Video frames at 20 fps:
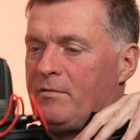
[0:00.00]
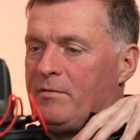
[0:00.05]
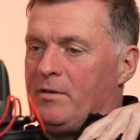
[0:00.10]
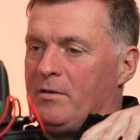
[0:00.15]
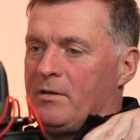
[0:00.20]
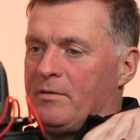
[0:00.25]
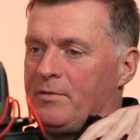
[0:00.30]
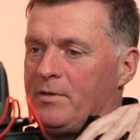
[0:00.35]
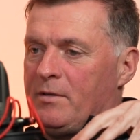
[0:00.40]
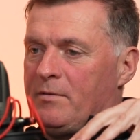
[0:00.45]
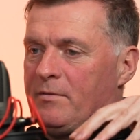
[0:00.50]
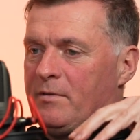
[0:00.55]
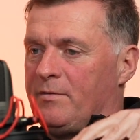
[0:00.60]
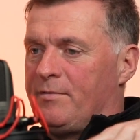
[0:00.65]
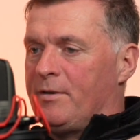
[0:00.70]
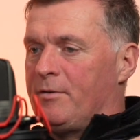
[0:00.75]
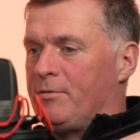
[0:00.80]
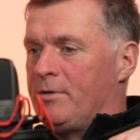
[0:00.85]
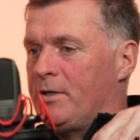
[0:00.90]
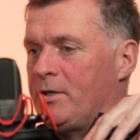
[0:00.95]
You'd have the
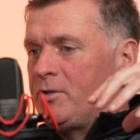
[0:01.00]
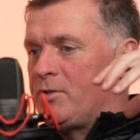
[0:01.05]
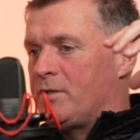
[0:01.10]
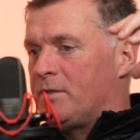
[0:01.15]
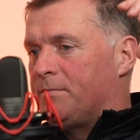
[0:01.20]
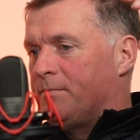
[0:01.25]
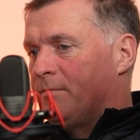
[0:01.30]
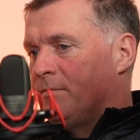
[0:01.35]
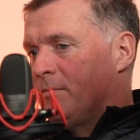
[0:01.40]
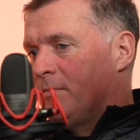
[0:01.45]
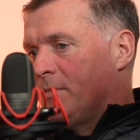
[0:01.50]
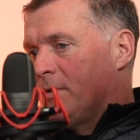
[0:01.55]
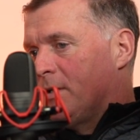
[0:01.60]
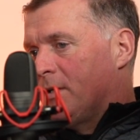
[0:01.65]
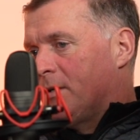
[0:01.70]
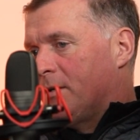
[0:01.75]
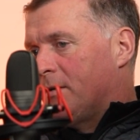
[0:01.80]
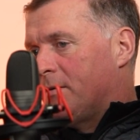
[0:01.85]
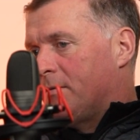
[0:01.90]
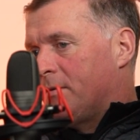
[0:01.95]
foundation,
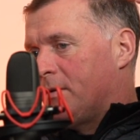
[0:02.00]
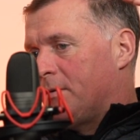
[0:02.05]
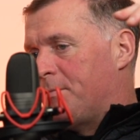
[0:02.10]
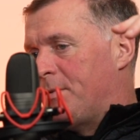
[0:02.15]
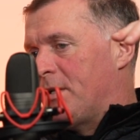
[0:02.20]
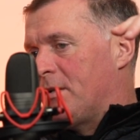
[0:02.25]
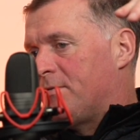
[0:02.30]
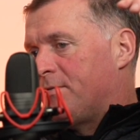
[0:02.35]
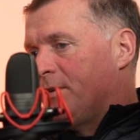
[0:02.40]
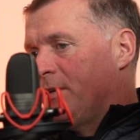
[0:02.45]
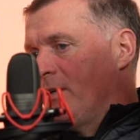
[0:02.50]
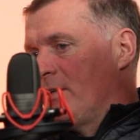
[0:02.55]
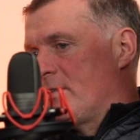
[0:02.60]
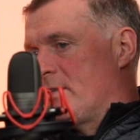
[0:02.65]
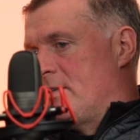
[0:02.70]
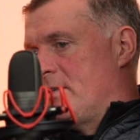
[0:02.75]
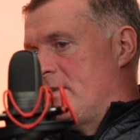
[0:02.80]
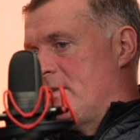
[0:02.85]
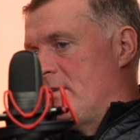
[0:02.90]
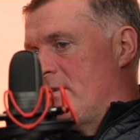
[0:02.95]
the middle phase,
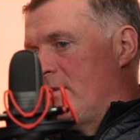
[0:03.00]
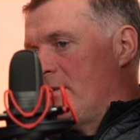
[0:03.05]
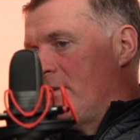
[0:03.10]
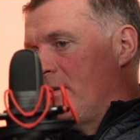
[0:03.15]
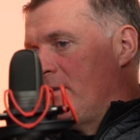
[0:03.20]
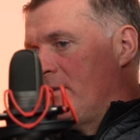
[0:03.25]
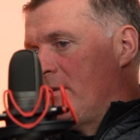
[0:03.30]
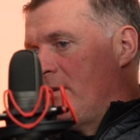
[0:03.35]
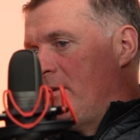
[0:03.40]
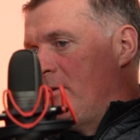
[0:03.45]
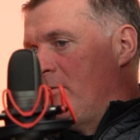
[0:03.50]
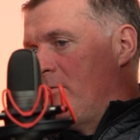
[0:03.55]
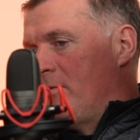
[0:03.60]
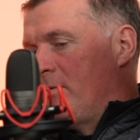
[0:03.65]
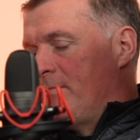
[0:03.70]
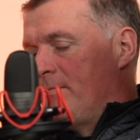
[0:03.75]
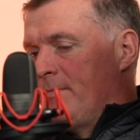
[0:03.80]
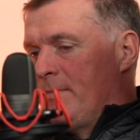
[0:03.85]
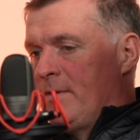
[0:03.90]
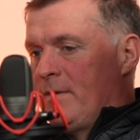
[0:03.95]
and then the
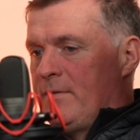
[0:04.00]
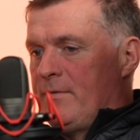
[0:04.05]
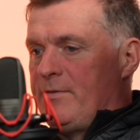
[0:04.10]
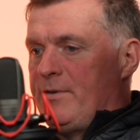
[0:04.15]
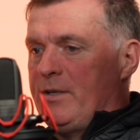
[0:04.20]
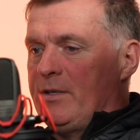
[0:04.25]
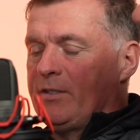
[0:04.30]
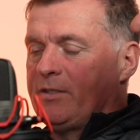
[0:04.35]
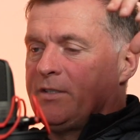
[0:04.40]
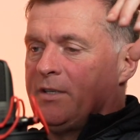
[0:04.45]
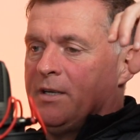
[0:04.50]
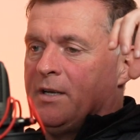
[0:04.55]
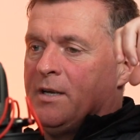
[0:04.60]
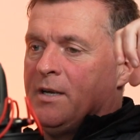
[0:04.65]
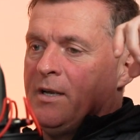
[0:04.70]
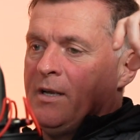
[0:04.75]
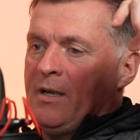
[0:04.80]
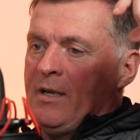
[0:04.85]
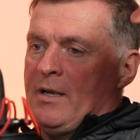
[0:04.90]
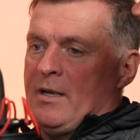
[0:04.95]
youth phase.
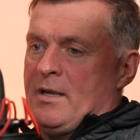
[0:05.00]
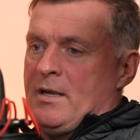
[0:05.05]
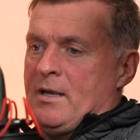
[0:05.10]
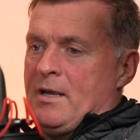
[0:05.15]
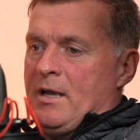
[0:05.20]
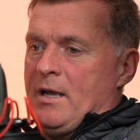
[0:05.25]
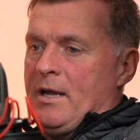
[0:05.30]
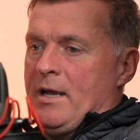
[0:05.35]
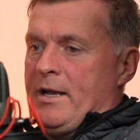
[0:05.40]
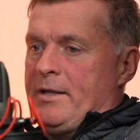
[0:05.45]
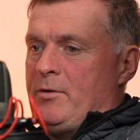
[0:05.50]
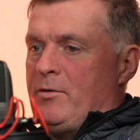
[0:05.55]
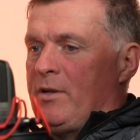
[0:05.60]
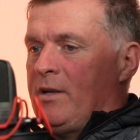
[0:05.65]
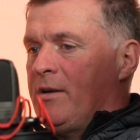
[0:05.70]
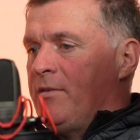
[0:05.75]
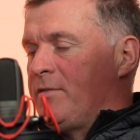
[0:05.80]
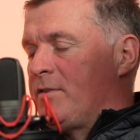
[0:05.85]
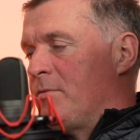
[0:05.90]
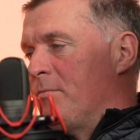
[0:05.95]
And you'd
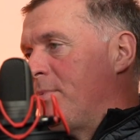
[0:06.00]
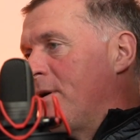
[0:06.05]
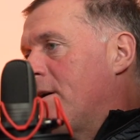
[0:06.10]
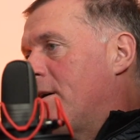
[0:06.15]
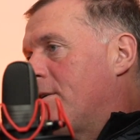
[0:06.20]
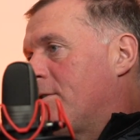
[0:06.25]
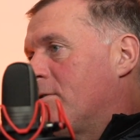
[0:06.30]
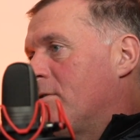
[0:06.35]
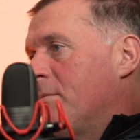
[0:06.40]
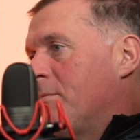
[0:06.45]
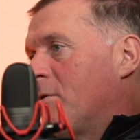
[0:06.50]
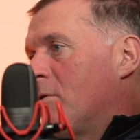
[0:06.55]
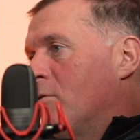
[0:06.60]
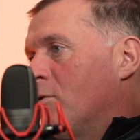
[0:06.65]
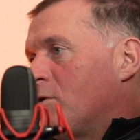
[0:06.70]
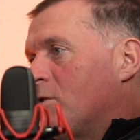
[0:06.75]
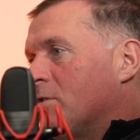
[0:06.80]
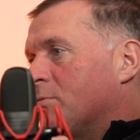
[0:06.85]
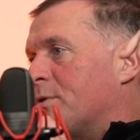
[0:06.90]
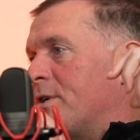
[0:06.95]
have some part-time
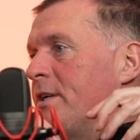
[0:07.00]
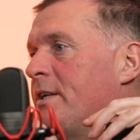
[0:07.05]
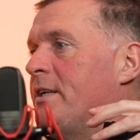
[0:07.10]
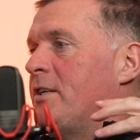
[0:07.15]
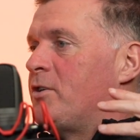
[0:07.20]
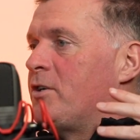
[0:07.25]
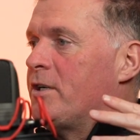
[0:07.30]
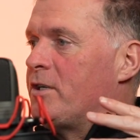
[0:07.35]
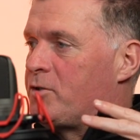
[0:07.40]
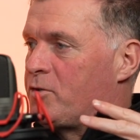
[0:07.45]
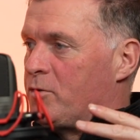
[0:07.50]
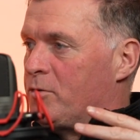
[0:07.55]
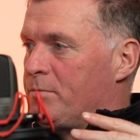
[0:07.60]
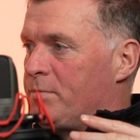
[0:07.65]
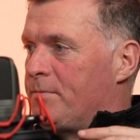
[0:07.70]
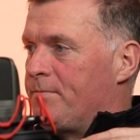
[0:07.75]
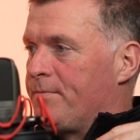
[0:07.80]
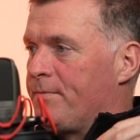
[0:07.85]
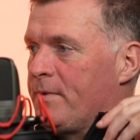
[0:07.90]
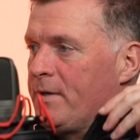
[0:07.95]
coaches within each age
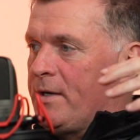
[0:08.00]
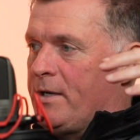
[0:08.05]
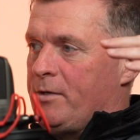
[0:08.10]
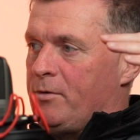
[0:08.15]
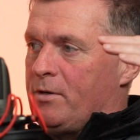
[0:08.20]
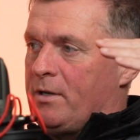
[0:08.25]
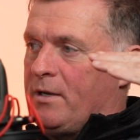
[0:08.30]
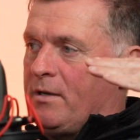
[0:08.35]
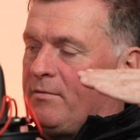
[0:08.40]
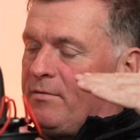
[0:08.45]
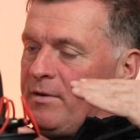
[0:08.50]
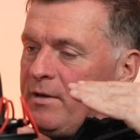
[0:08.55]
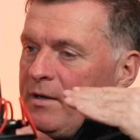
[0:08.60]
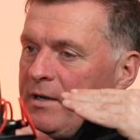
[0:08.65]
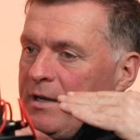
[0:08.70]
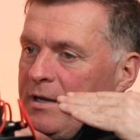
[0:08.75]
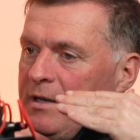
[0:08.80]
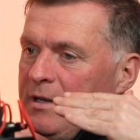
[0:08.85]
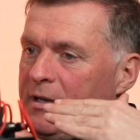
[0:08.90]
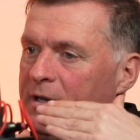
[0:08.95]
group, and you'd have
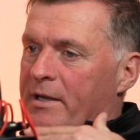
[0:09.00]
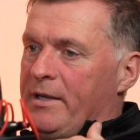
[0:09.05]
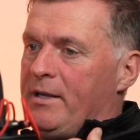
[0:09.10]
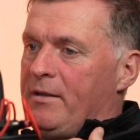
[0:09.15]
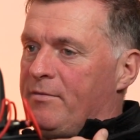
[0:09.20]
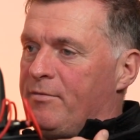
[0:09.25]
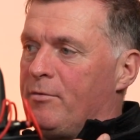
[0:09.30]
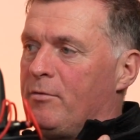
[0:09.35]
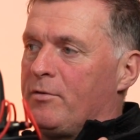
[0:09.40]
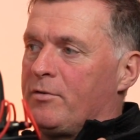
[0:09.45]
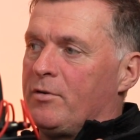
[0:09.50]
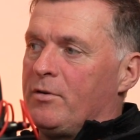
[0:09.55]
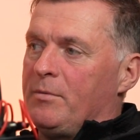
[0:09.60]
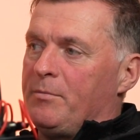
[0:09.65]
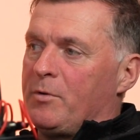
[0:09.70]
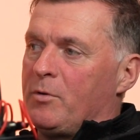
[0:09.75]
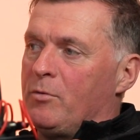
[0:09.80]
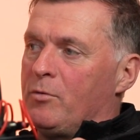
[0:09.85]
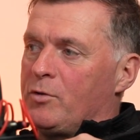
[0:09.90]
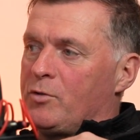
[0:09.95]
a lead
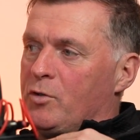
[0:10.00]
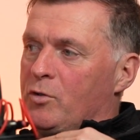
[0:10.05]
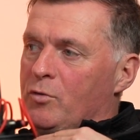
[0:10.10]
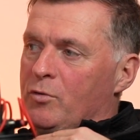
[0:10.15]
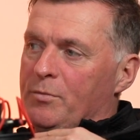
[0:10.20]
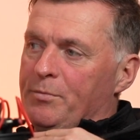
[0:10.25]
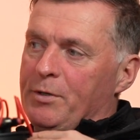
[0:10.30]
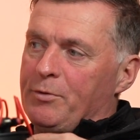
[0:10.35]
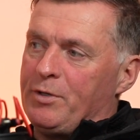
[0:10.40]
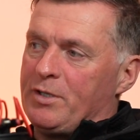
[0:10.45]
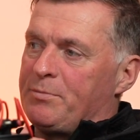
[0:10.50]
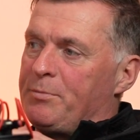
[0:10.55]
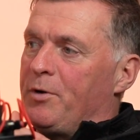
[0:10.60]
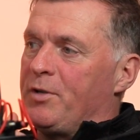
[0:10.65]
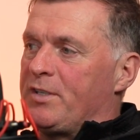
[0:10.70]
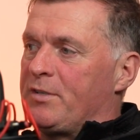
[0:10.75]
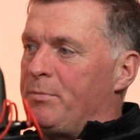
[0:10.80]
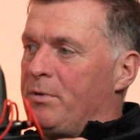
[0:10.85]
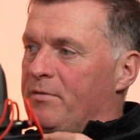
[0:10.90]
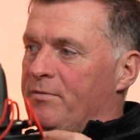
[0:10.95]
full-time coach who would be
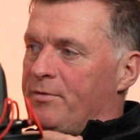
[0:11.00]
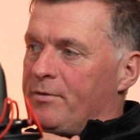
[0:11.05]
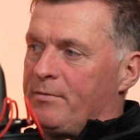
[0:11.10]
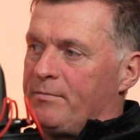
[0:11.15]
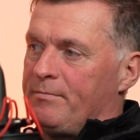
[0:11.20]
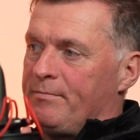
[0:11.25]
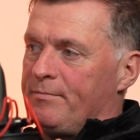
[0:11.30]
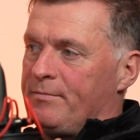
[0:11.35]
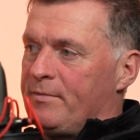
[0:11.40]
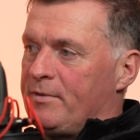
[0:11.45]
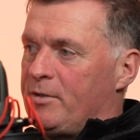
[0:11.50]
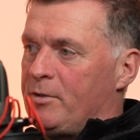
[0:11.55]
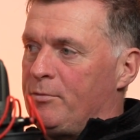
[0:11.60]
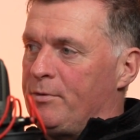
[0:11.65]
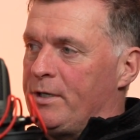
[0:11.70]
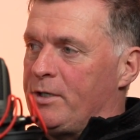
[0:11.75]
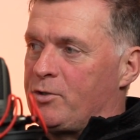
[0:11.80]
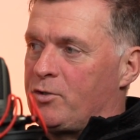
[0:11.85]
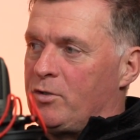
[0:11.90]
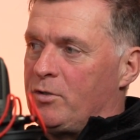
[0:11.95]
responsible for
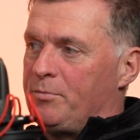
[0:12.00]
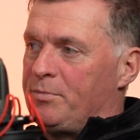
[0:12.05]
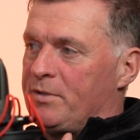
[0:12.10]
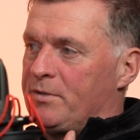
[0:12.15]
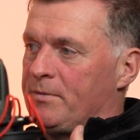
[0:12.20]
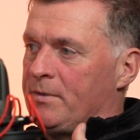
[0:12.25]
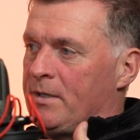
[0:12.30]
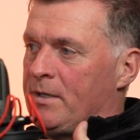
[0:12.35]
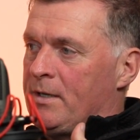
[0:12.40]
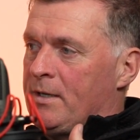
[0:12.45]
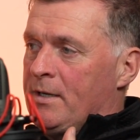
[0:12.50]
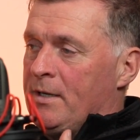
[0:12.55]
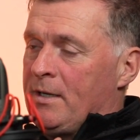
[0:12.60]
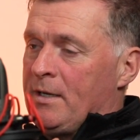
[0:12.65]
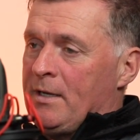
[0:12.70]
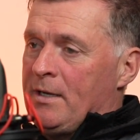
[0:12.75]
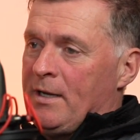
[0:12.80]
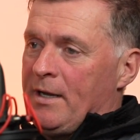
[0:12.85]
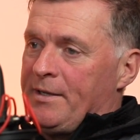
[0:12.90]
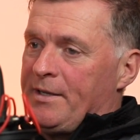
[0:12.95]
2 age groups,
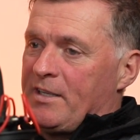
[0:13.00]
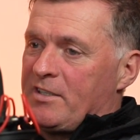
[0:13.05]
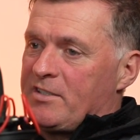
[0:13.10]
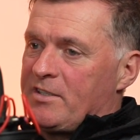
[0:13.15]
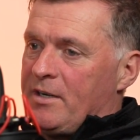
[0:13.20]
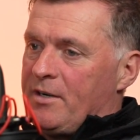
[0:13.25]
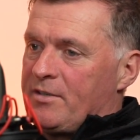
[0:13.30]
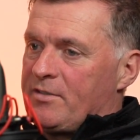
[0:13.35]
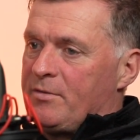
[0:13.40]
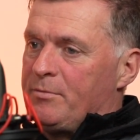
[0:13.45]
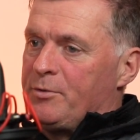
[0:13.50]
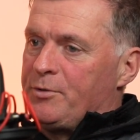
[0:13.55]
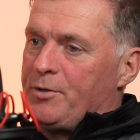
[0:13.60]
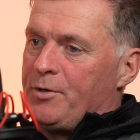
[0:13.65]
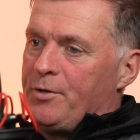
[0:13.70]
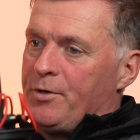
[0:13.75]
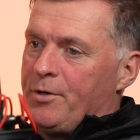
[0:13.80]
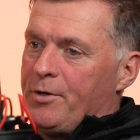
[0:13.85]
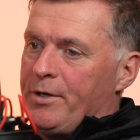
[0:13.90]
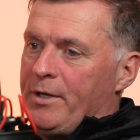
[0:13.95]
and that starts from
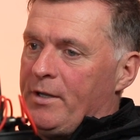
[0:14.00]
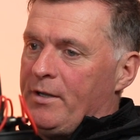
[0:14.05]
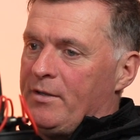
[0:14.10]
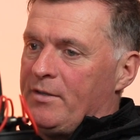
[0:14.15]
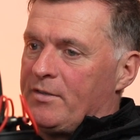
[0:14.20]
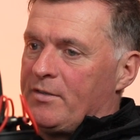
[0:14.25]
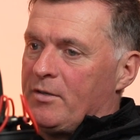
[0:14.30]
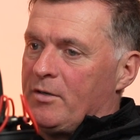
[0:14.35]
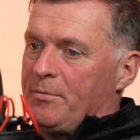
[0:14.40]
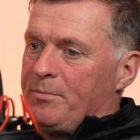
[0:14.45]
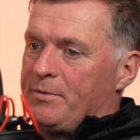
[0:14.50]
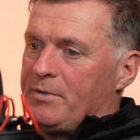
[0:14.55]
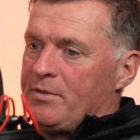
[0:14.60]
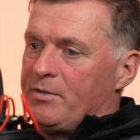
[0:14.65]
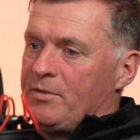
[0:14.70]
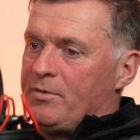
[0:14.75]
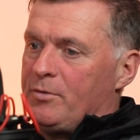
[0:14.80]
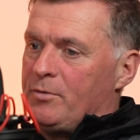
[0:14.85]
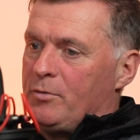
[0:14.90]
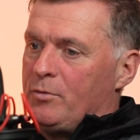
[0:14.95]
under 9s up
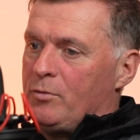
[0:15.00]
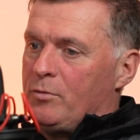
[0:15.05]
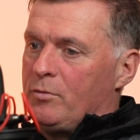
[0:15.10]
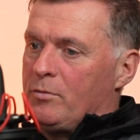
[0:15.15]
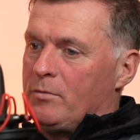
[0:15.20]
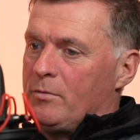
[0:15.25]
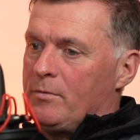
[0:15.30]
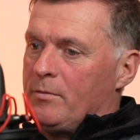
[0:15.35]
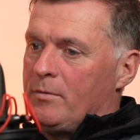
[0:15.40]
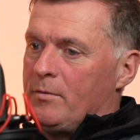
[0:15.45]
to